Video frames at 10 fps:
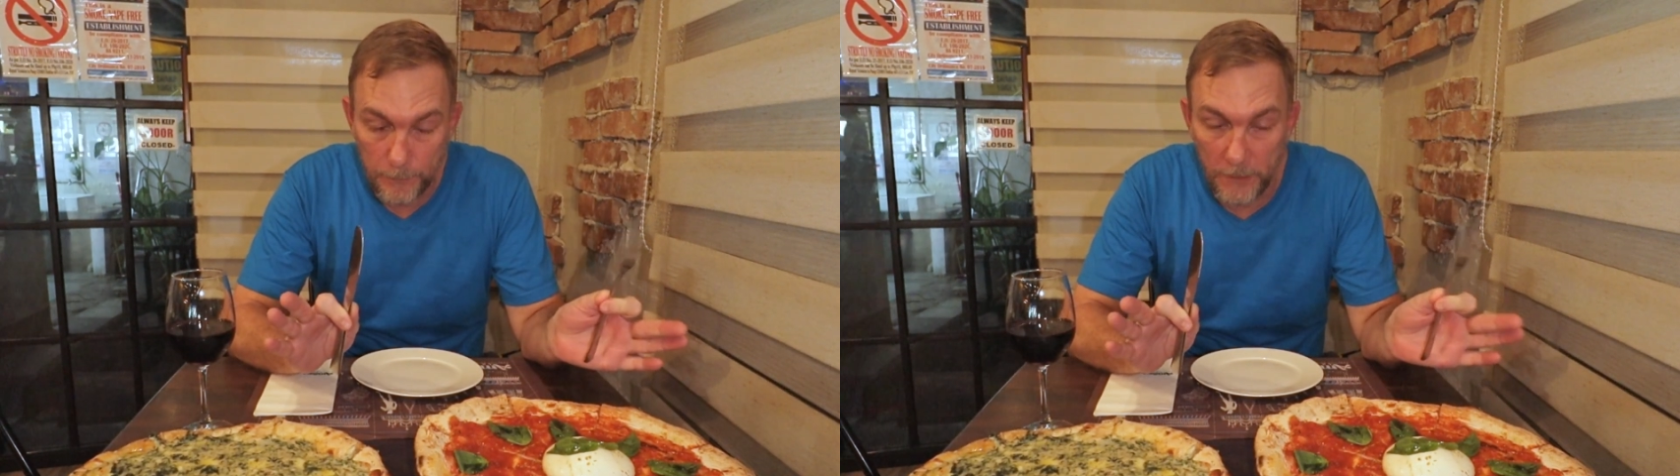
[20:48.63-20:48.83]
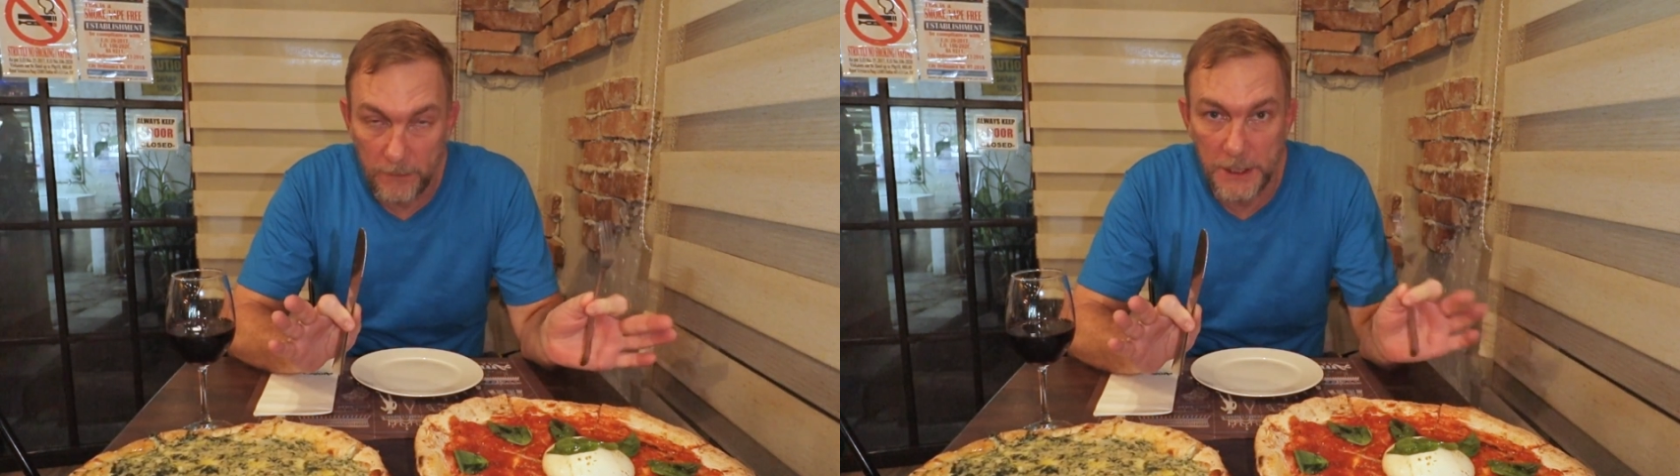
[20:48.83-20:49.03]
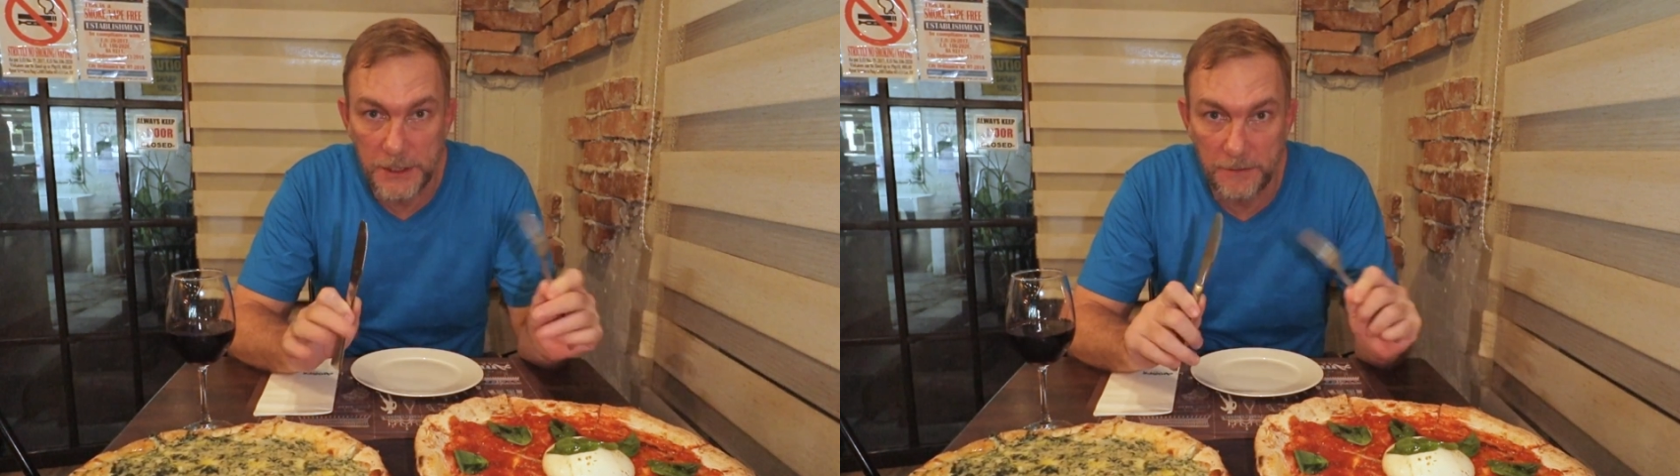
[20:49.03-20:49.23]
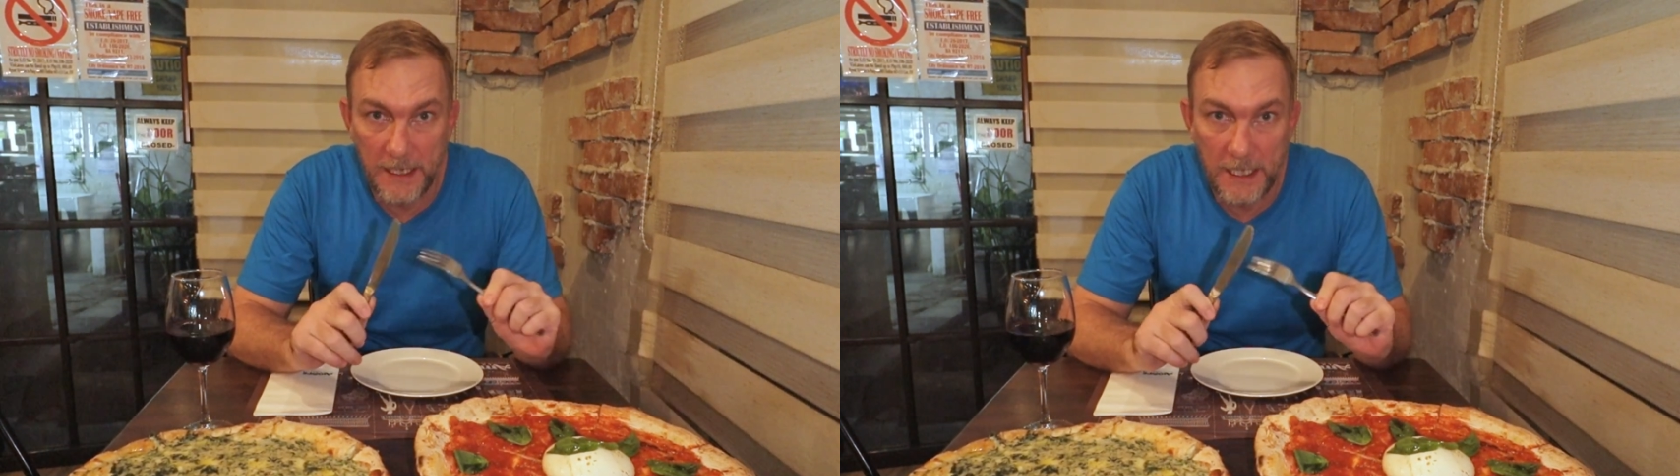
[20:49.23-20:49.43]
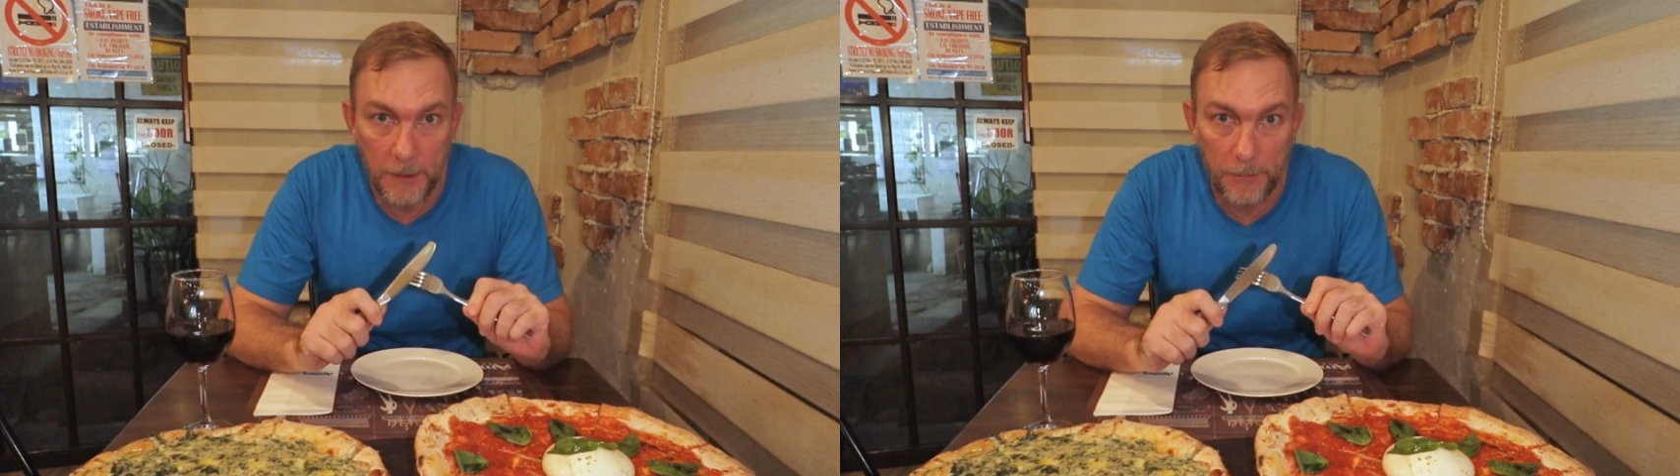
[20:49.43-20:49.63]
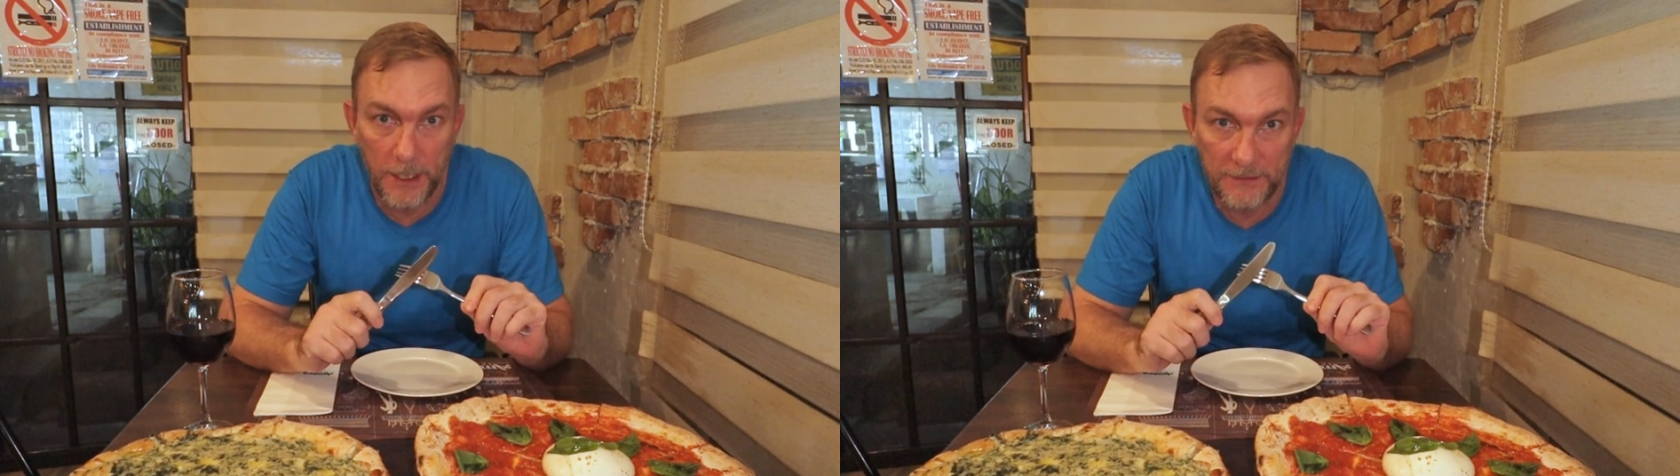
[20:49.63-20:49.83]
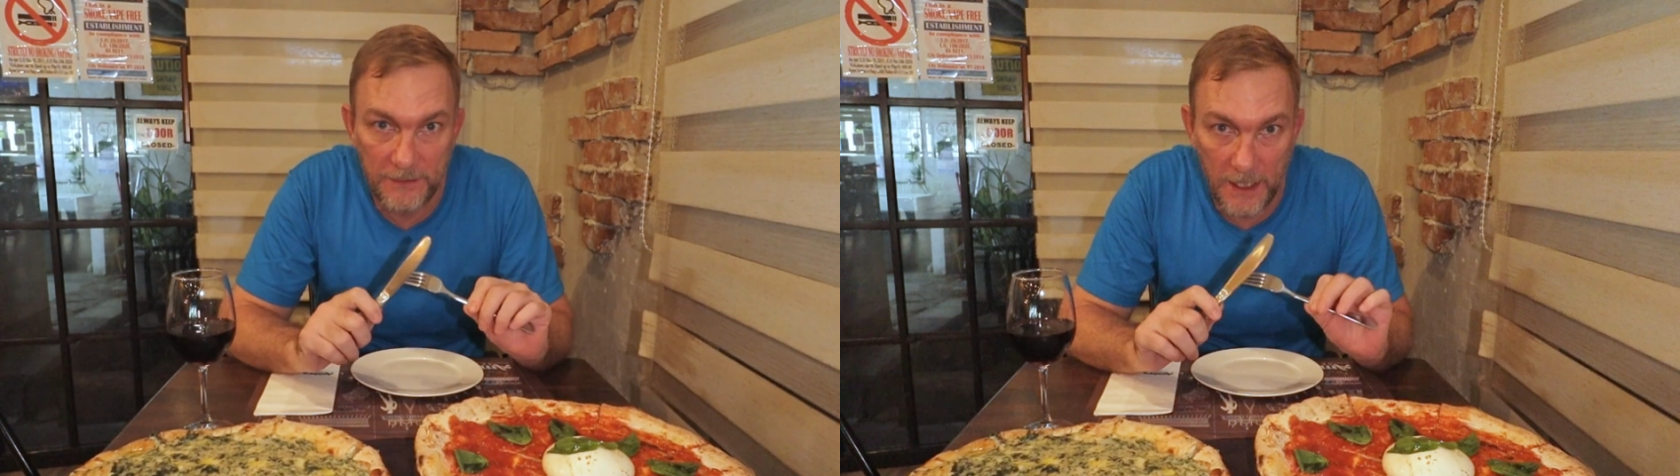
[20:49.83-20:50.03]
privilege of eating at places